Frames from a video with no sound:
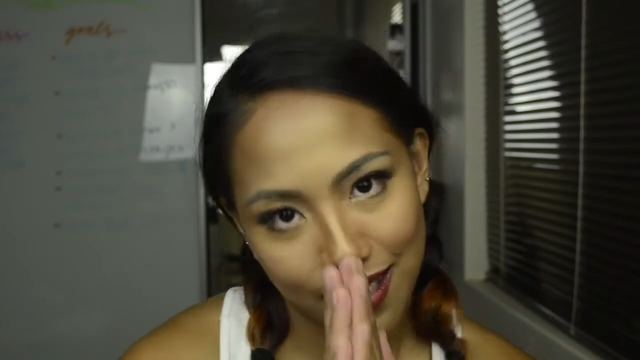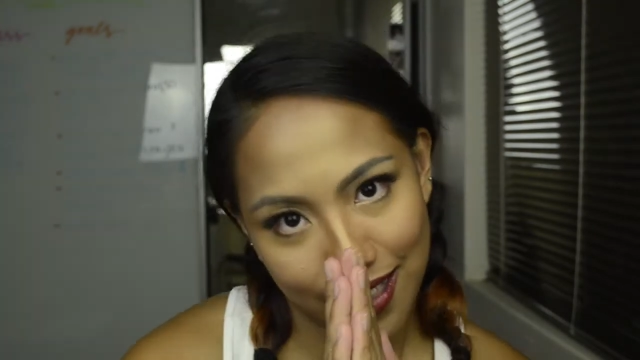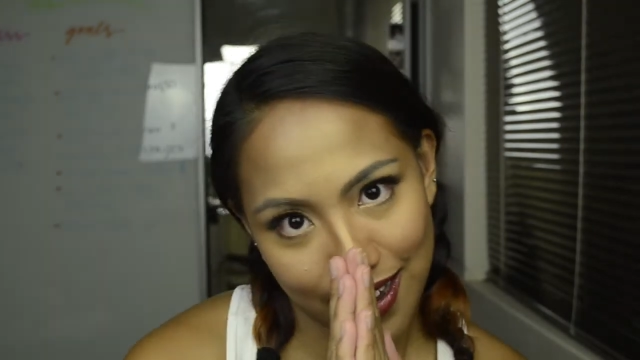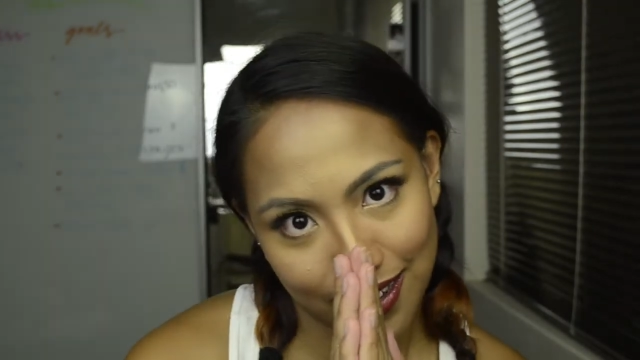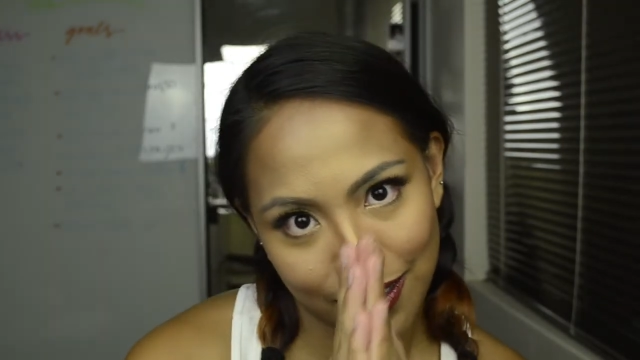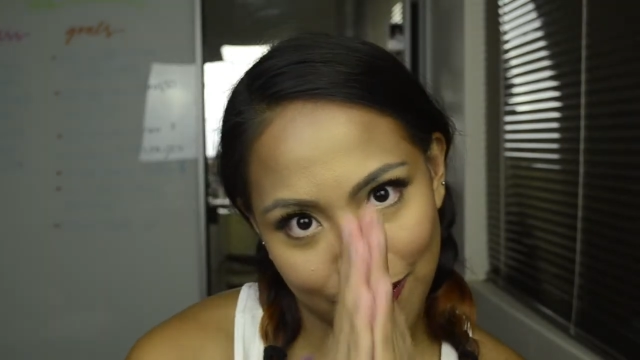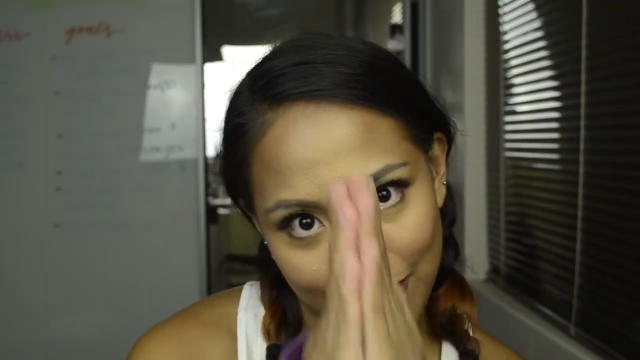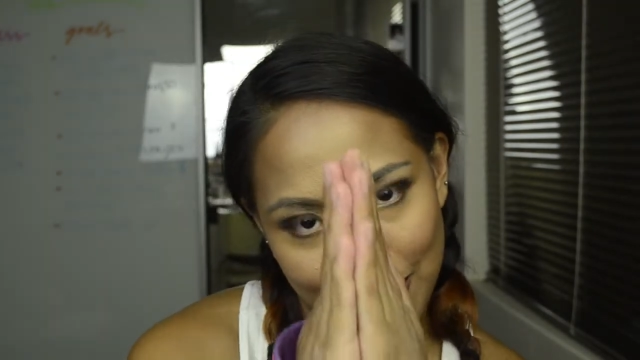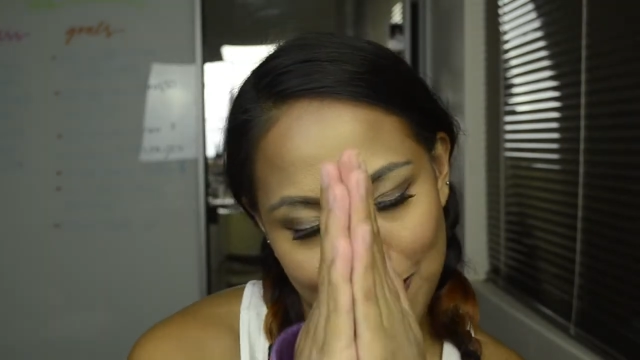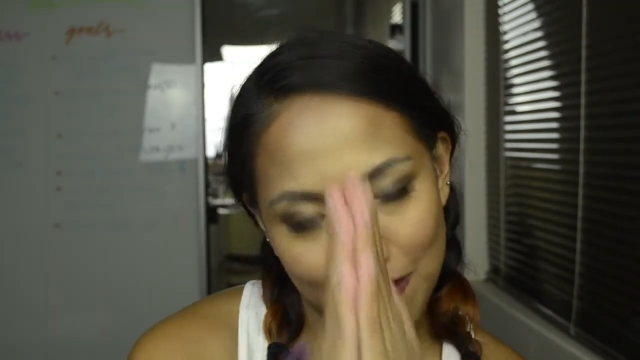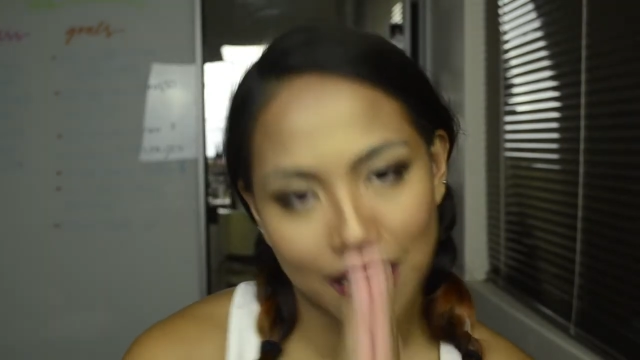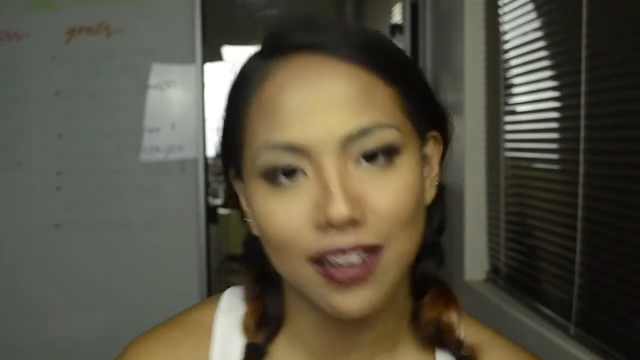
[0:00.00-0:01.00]
thanks
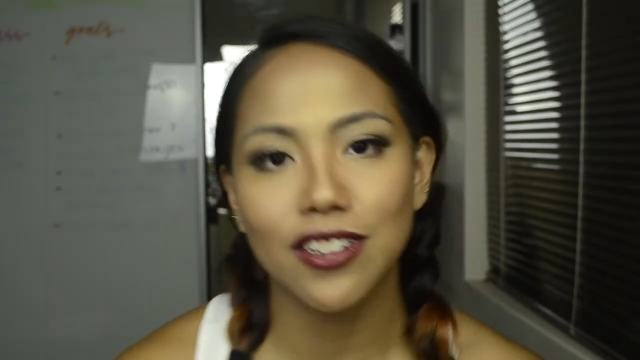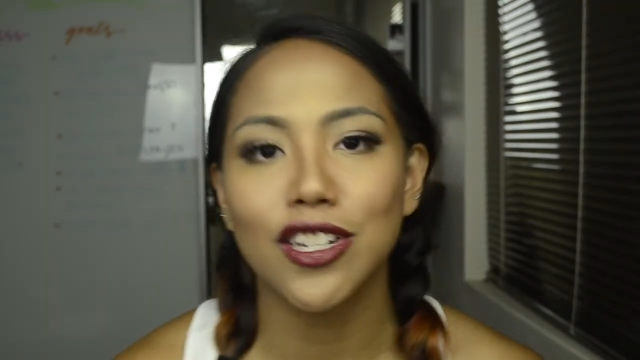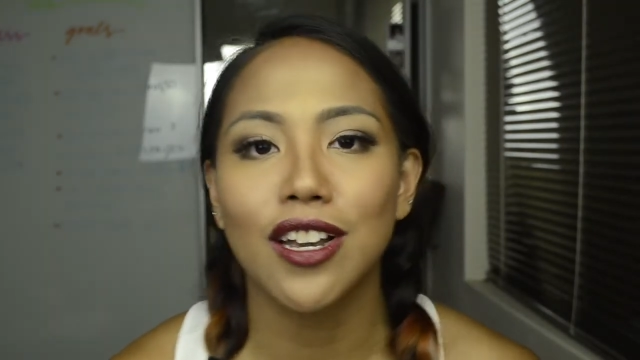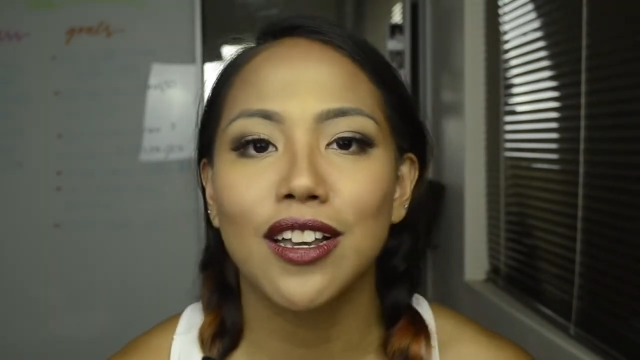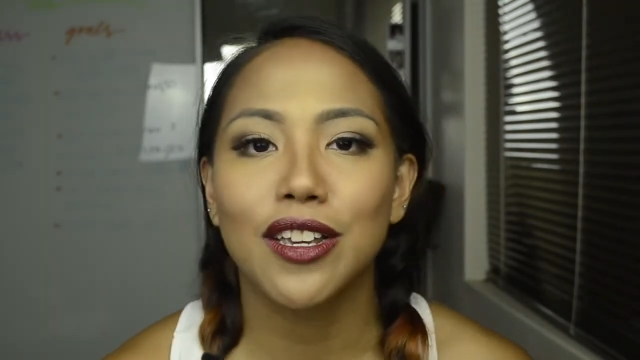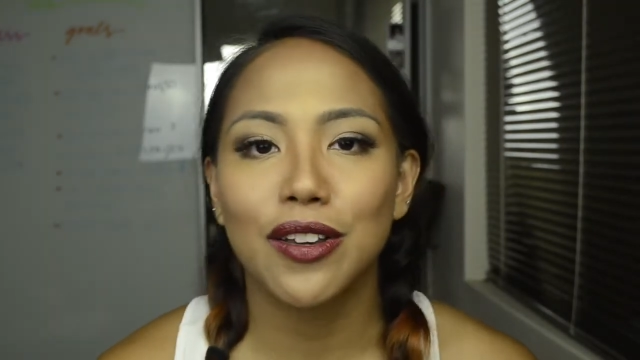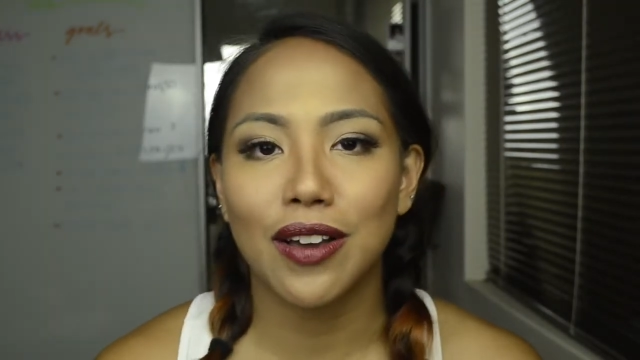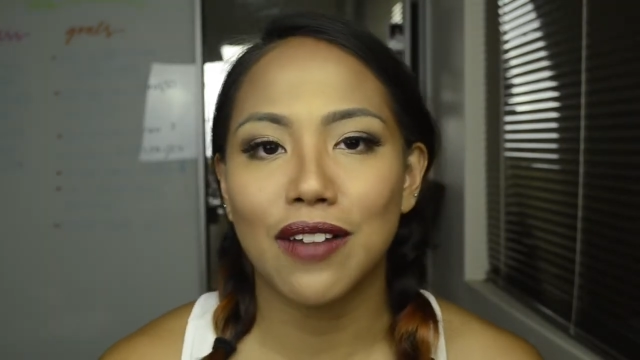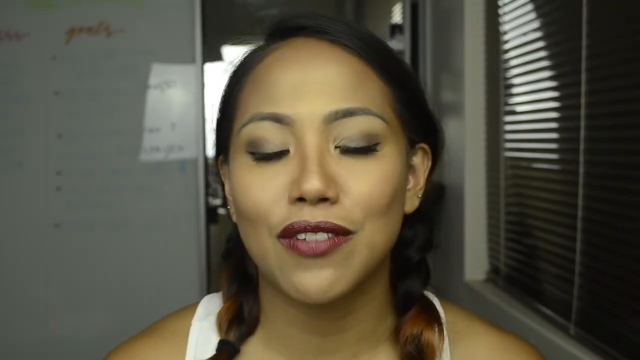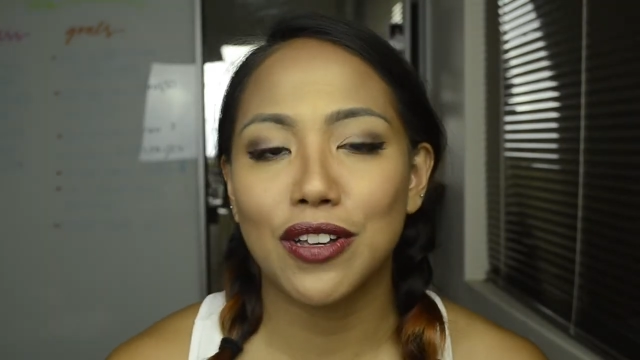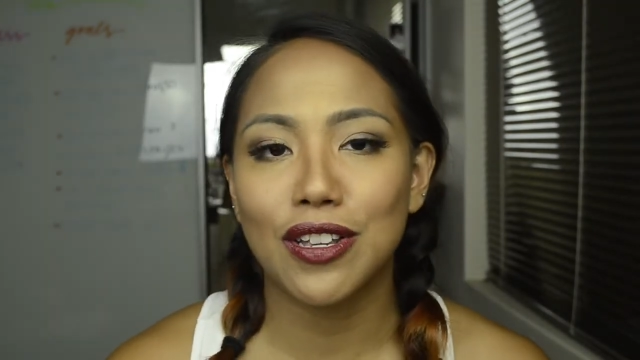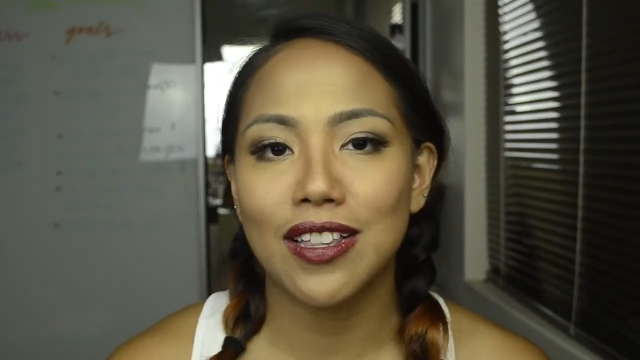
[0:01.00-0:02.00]
very much. You
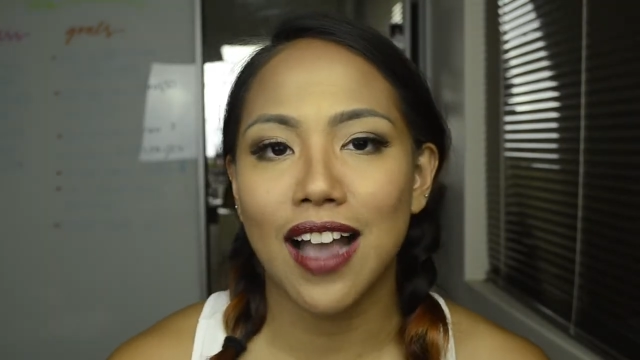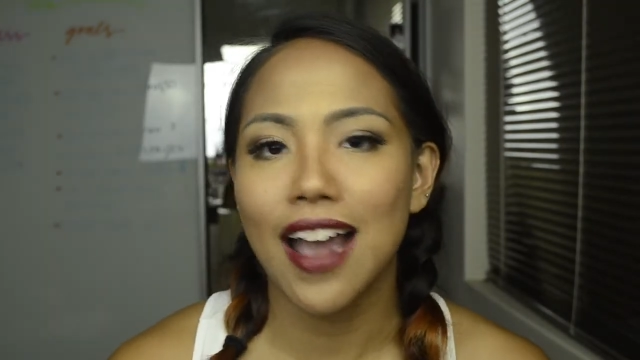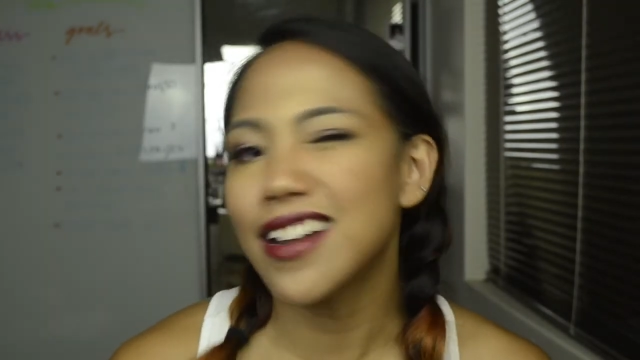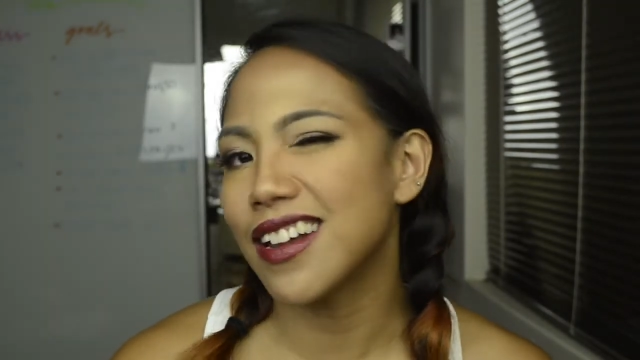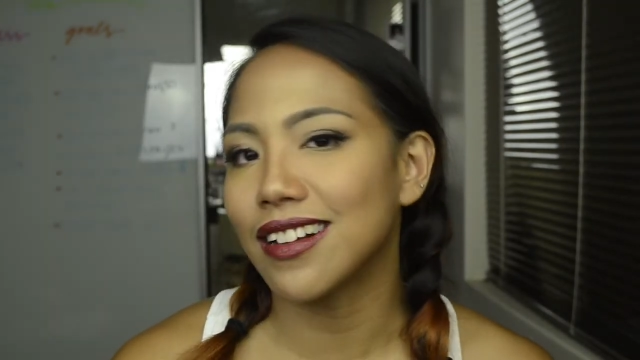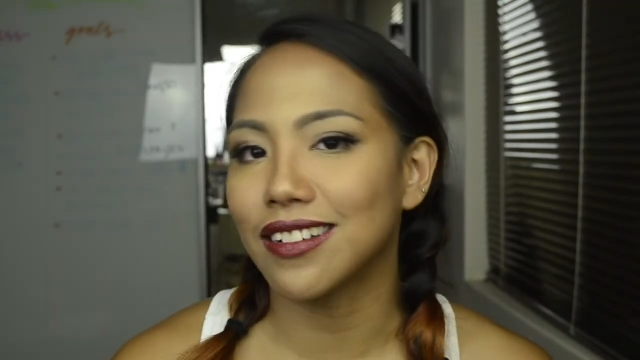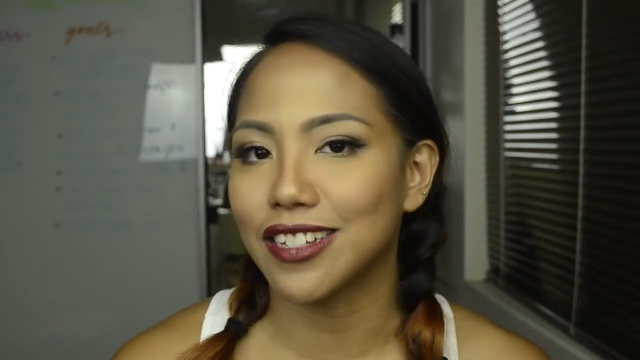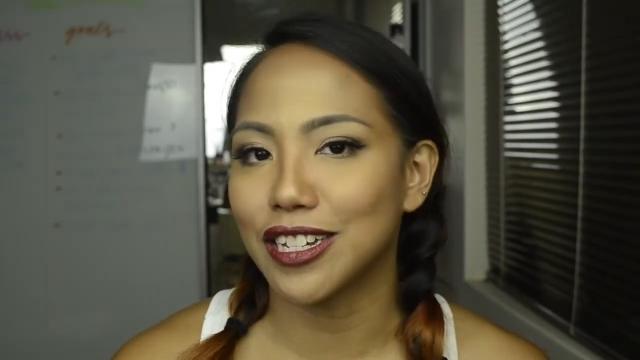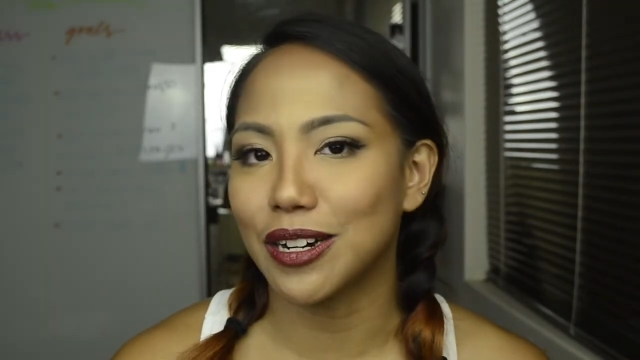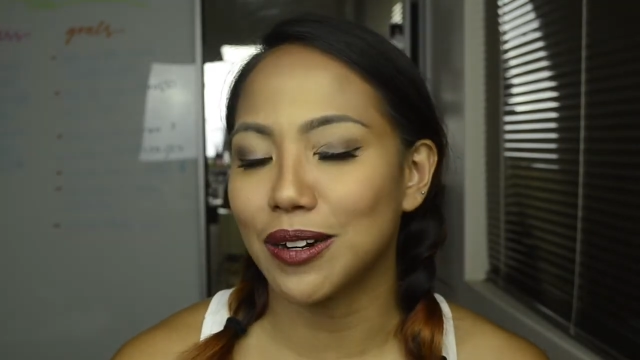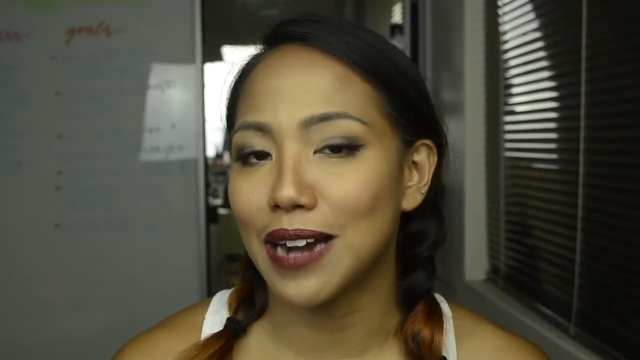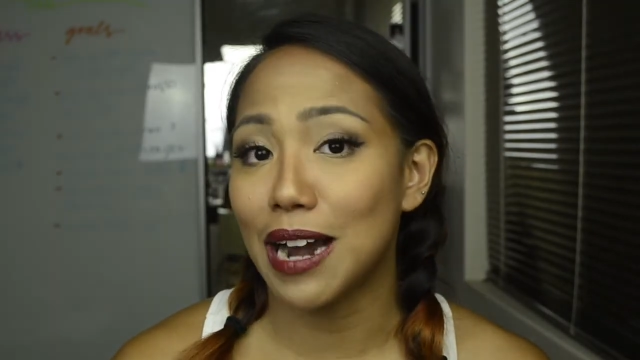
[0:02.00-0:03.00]
have a good night, and I'll see
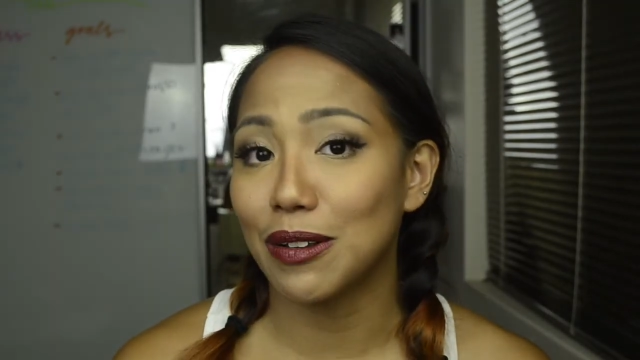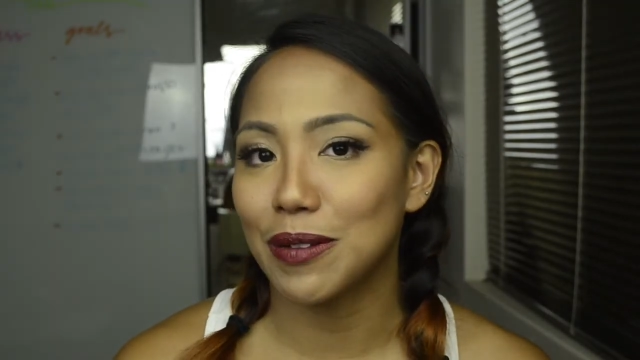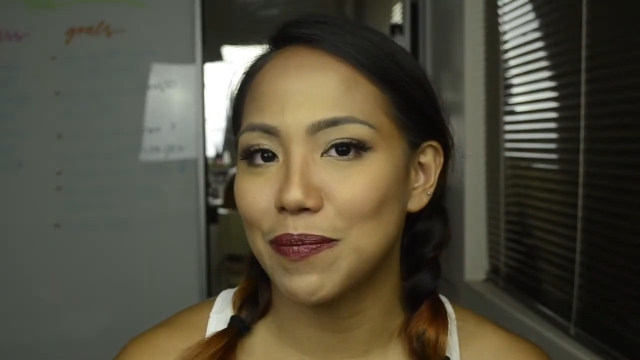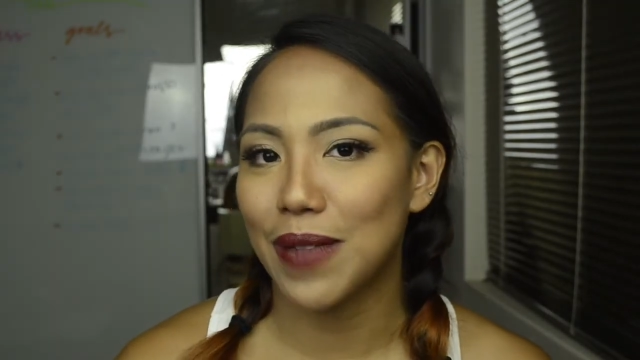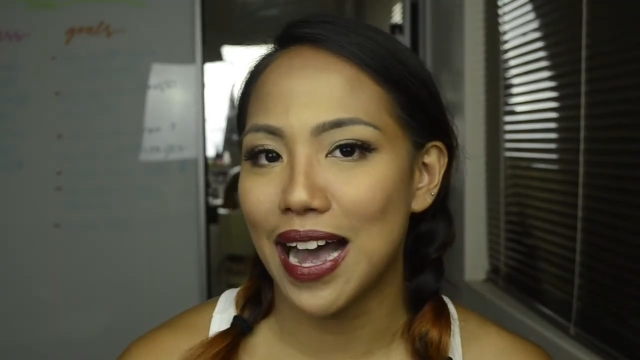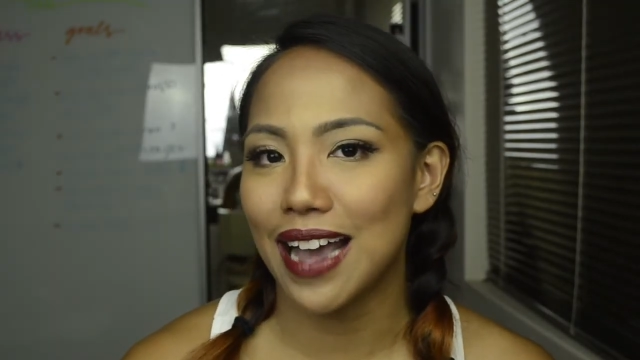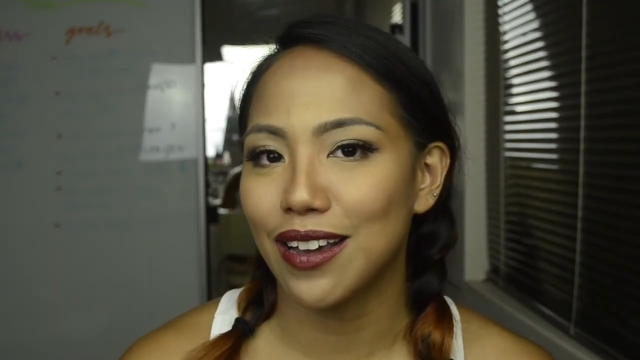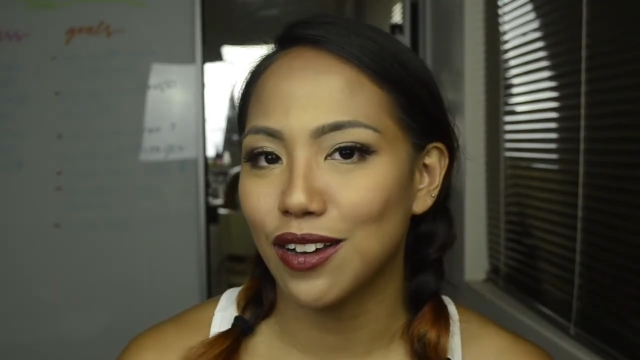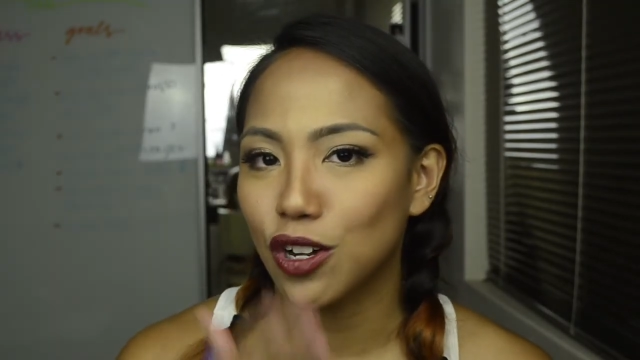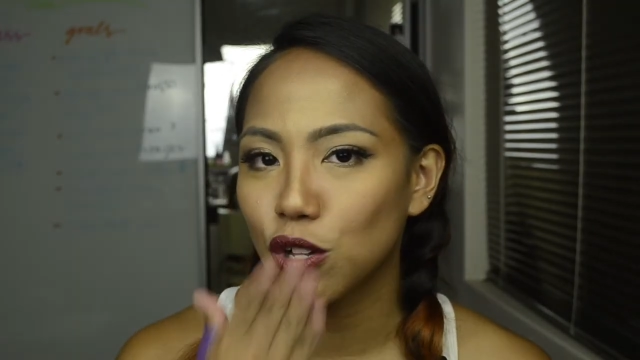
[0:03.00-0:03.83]
you around. Bye.